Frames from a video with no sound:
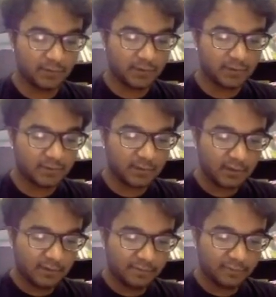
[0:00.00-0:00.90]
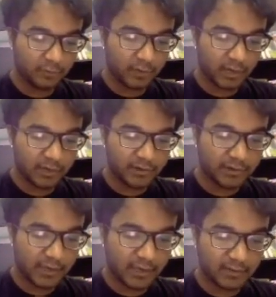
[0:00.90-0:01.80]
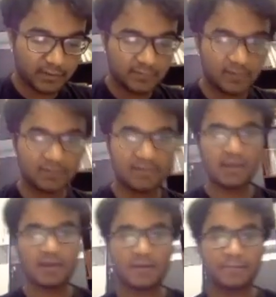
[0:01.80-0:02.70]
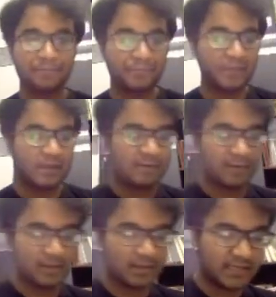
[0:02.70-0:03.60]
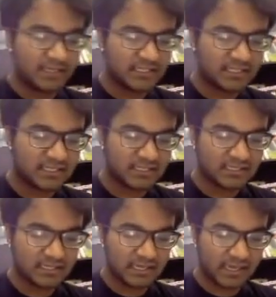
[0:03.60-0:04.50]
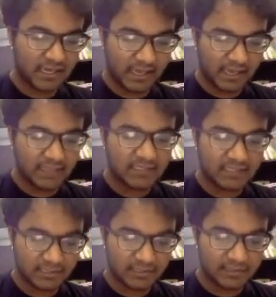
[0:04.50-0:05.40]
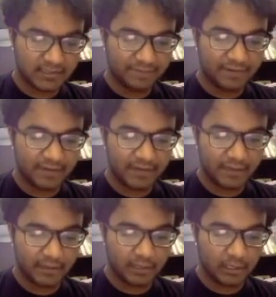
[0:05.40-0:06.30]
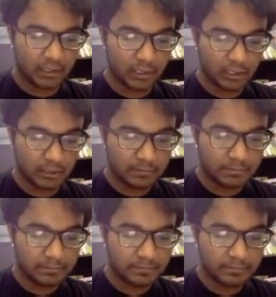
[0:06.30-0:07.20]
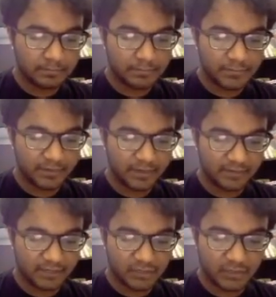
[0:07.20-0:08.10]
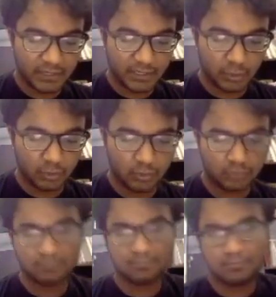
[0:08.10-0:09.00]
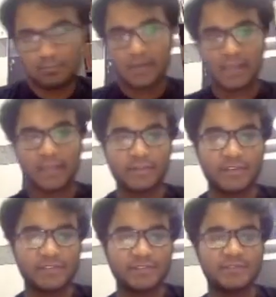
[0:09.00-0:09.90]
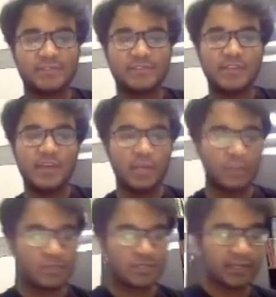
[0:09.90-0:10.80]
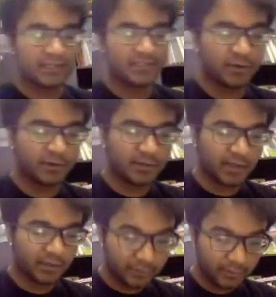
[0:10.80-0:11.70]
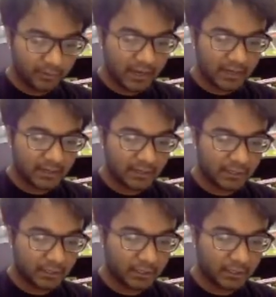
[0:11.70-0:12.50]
is 468. This is definitely the way in which we do our calculations to a certain extent or the other. And